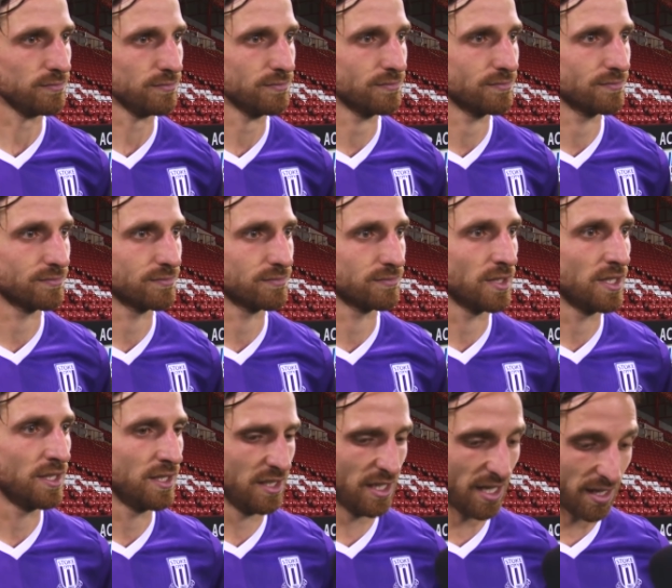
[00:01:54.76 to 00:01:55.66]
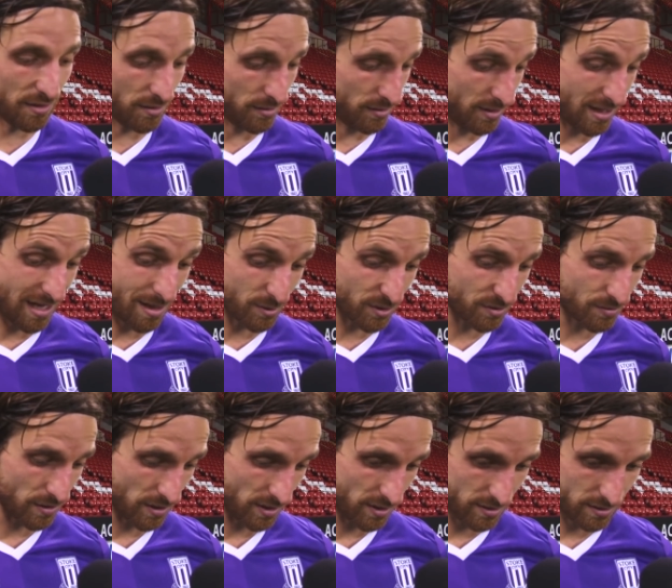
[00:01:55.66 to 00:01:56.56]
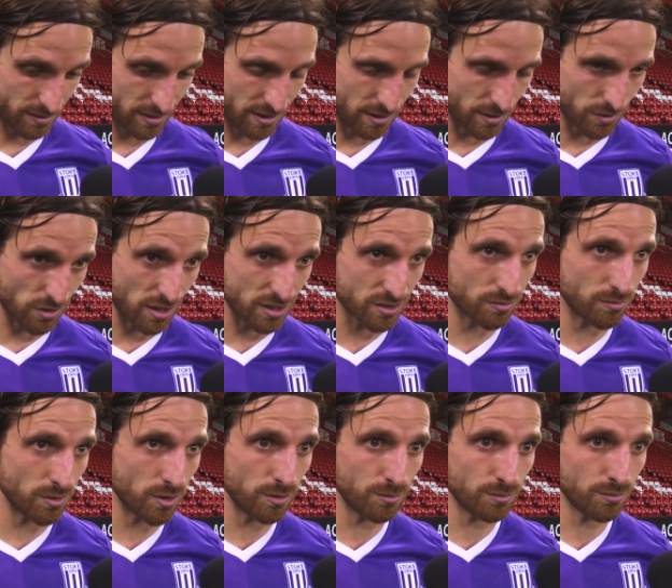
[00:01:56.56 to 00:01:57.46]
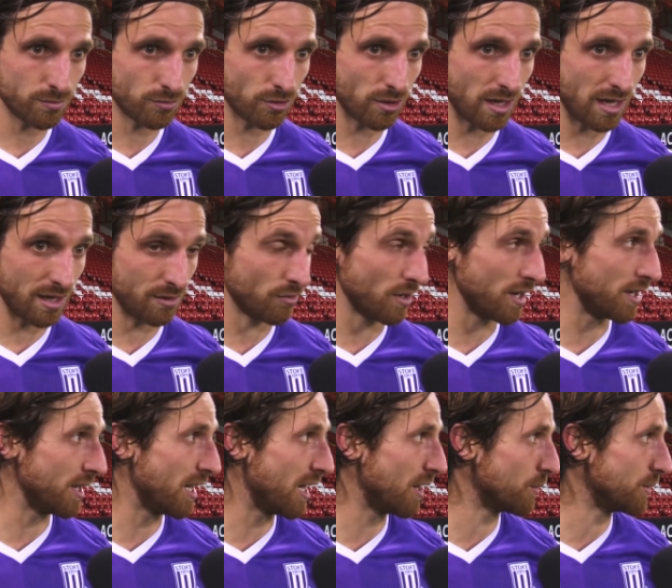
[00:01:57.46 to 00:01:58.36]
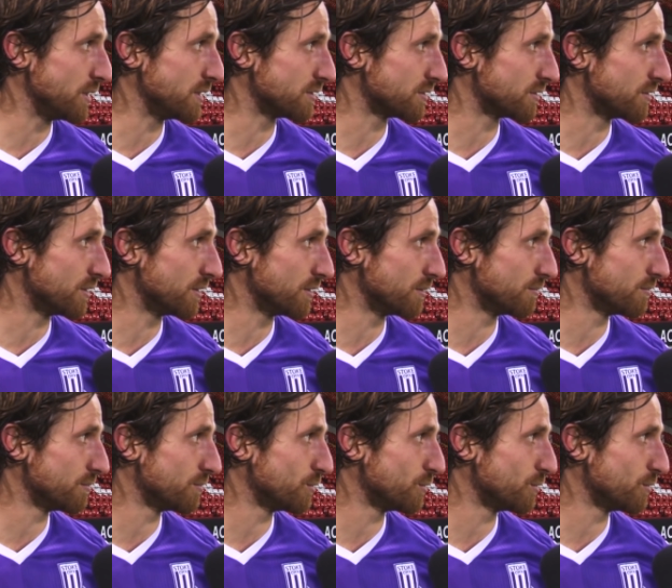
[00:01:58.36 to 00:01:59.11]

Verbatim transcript: performance. Yeah, the atmosphere in the dressing room and right now is that,